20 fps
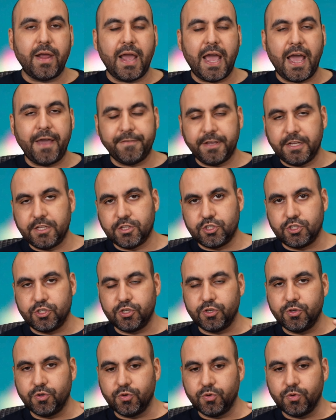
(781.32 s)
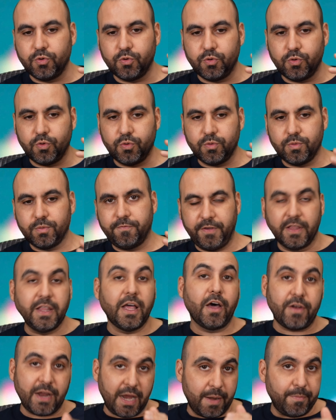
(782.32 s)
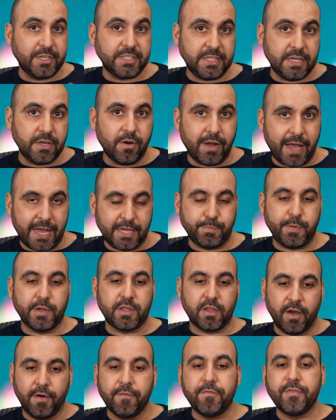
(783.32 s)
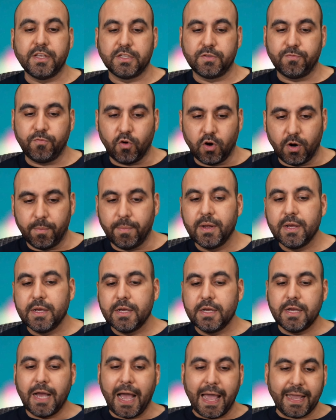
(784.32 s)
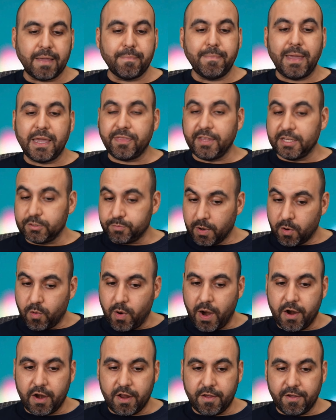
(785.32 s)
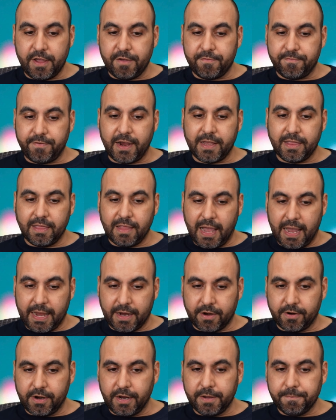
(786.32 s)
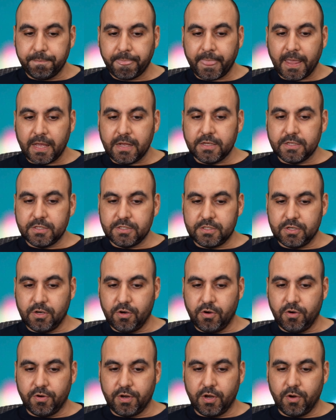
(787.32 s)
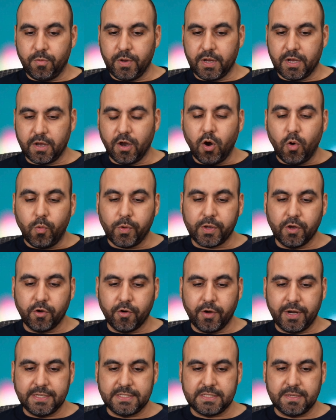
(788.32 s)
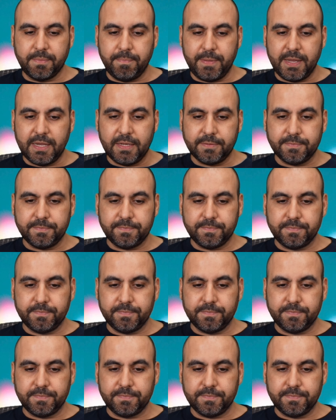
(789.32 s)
having to fill out every single aspect of this form. I can make these required if I like, all right? So here we go. We can go ahead and submit.